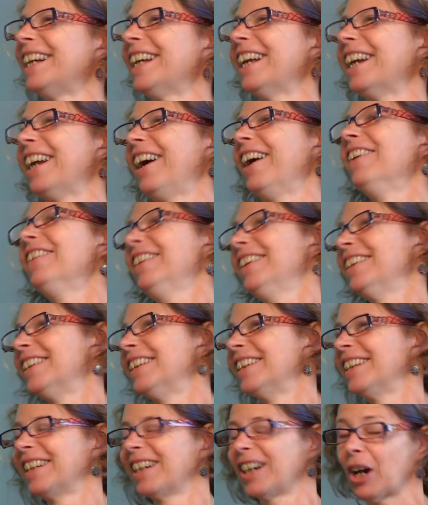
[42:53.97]
you know,
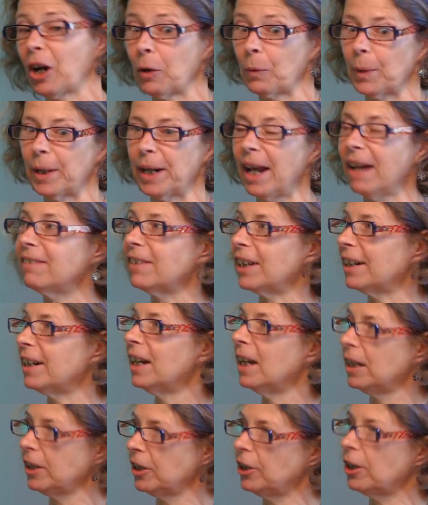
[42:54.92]
or whatever.
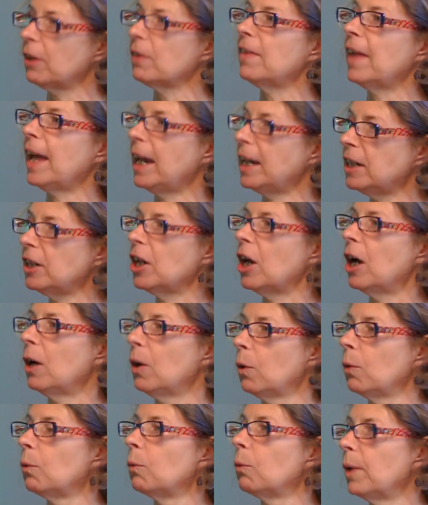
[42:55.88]
You know, they
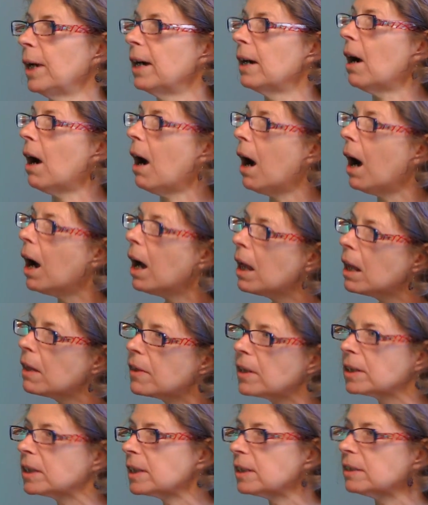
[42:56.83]
know where all
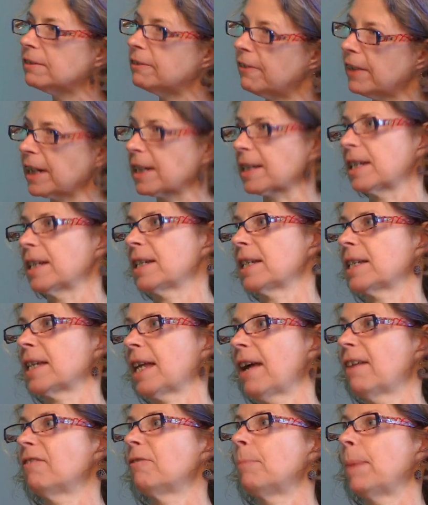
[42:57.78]
the little fixes
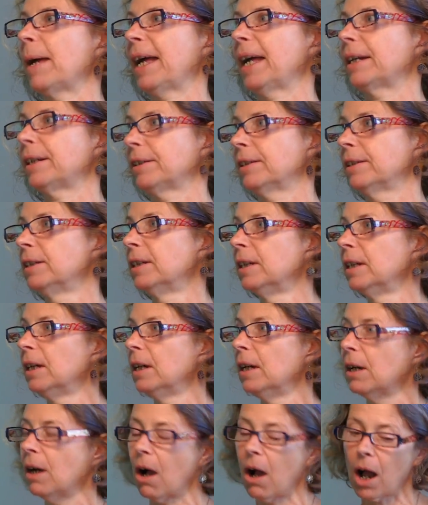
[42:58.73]
have been. Yeah.
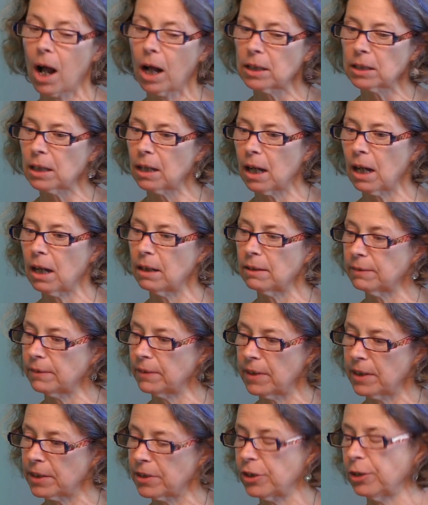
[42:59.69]
All
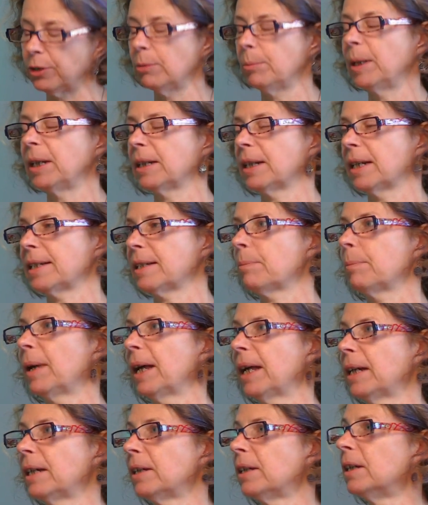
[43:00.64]
of the tubing that's
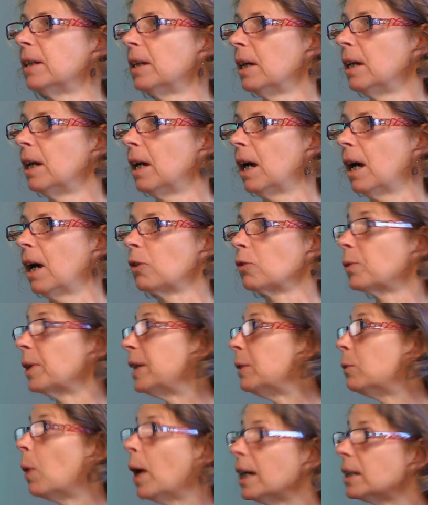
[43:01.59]
been uh,
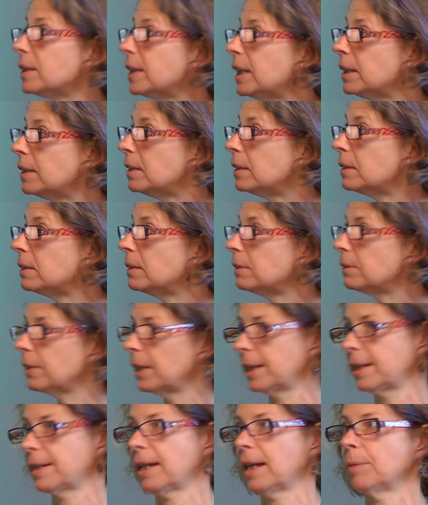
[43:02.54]
rewelded, for
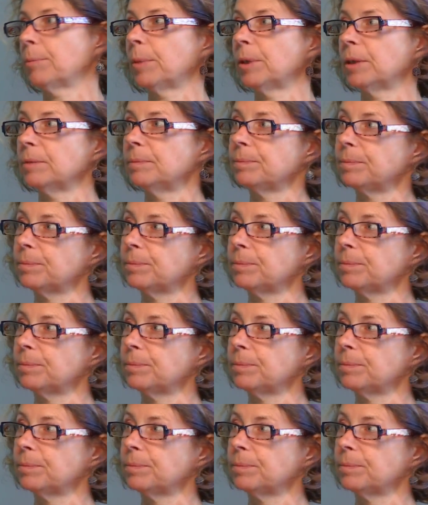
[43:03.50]
example,